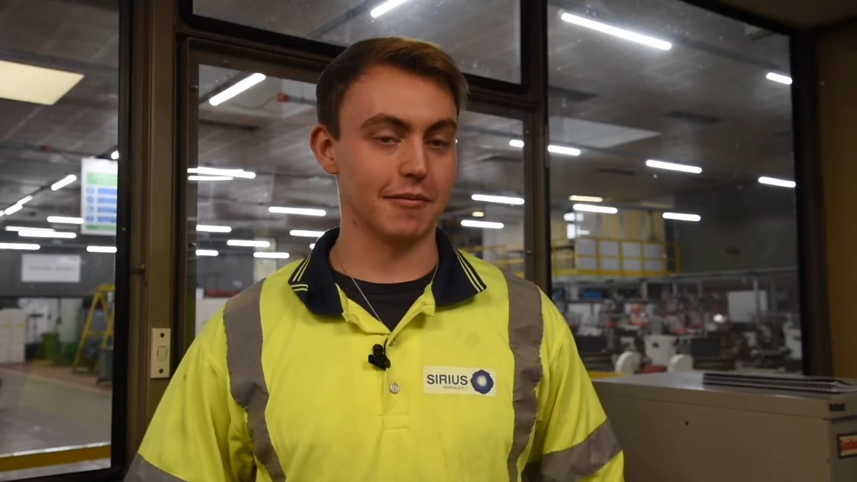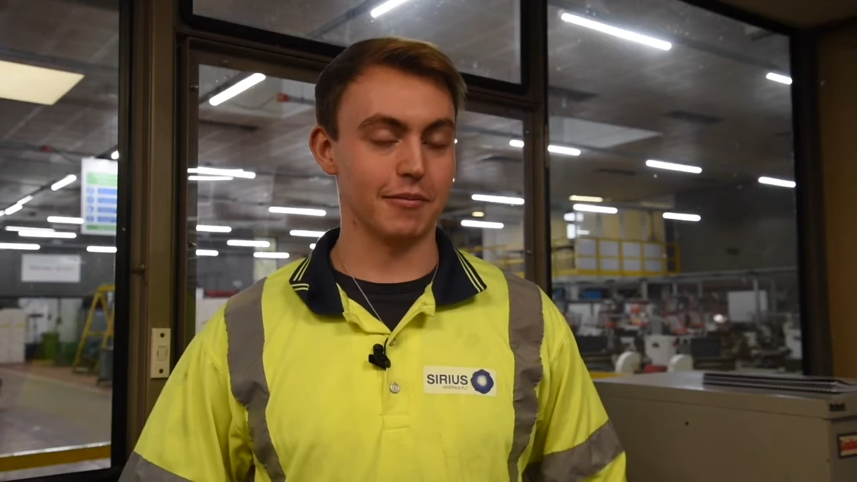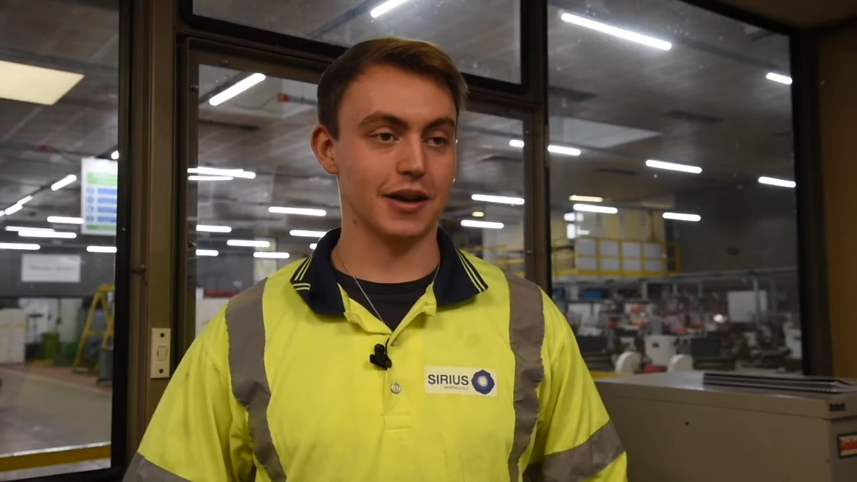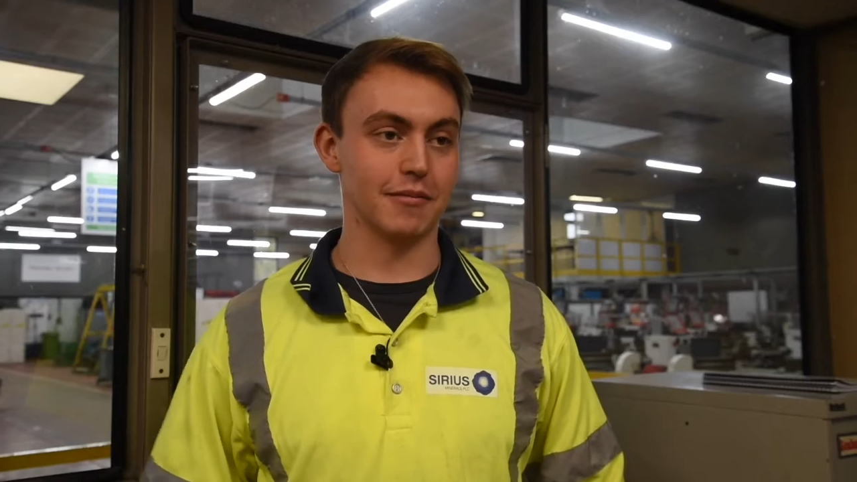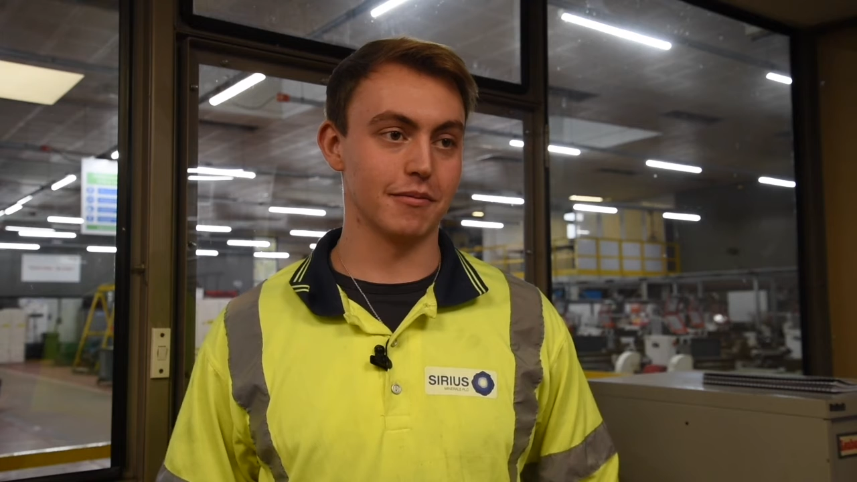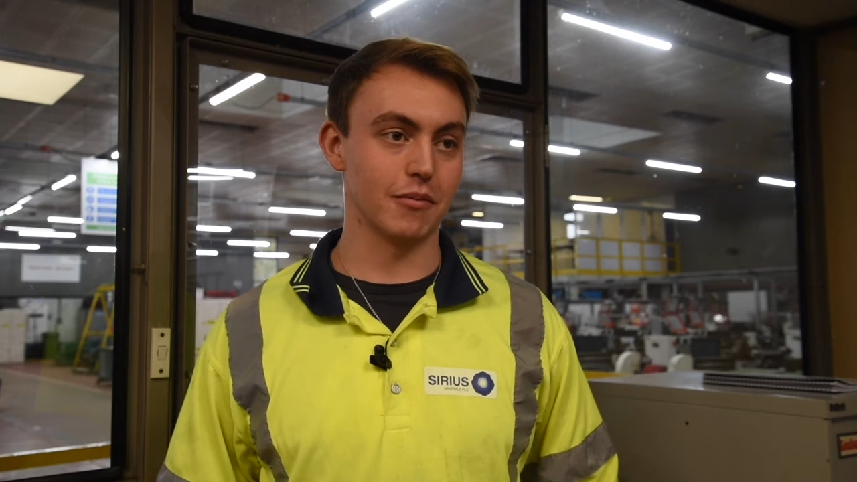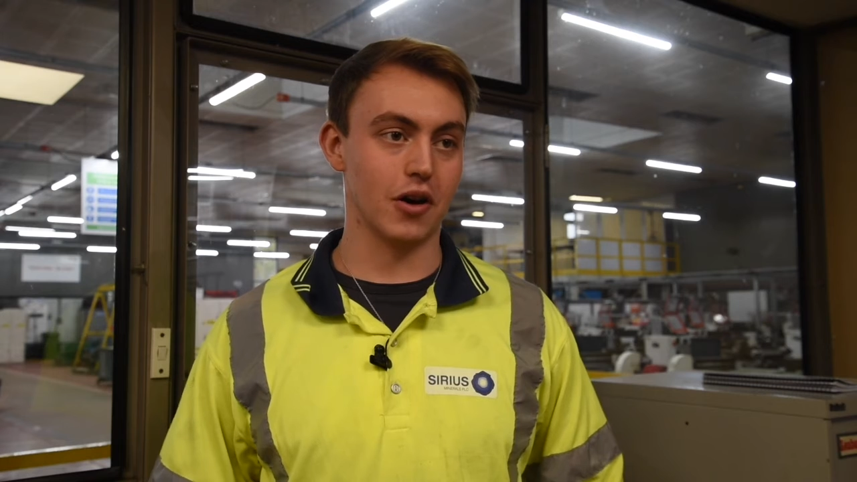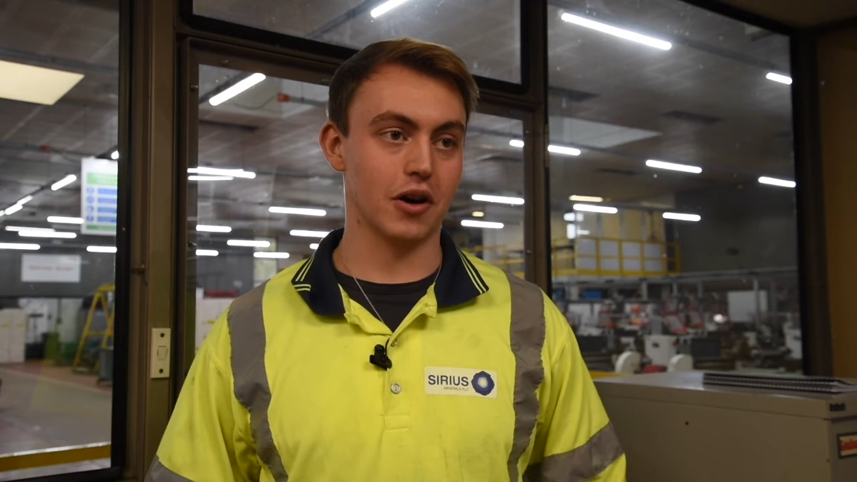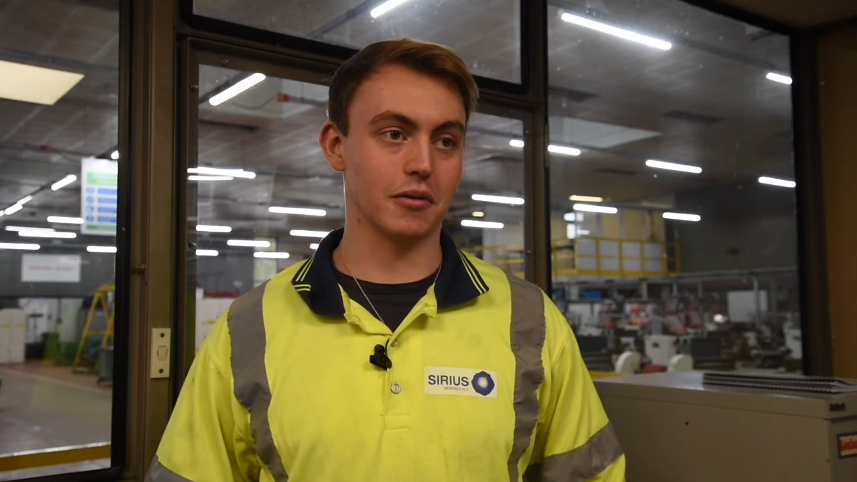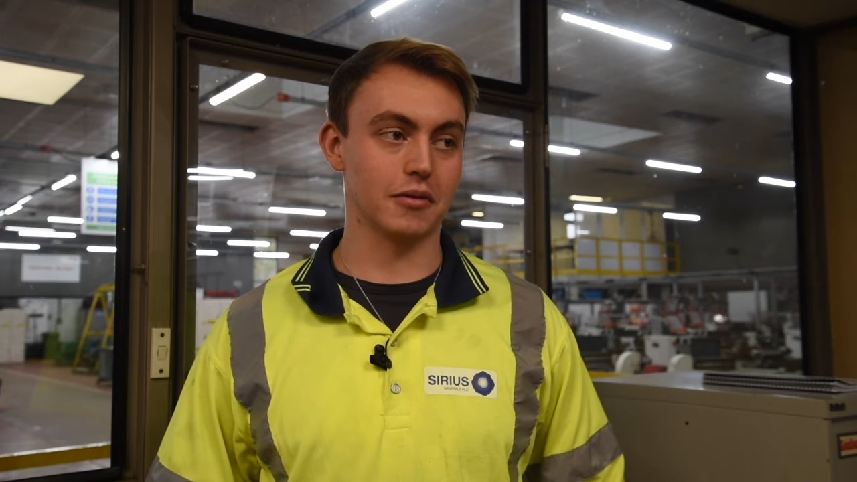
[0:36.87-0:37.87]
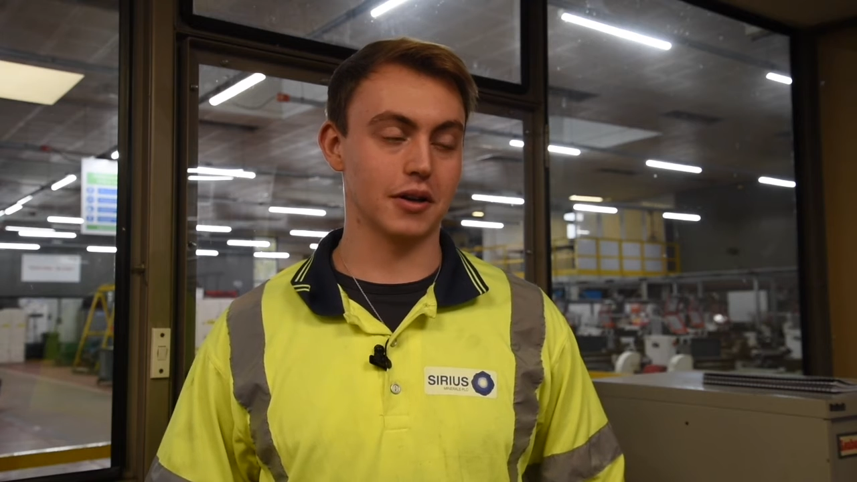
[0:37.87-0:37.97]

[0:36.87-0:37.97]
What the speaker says: being more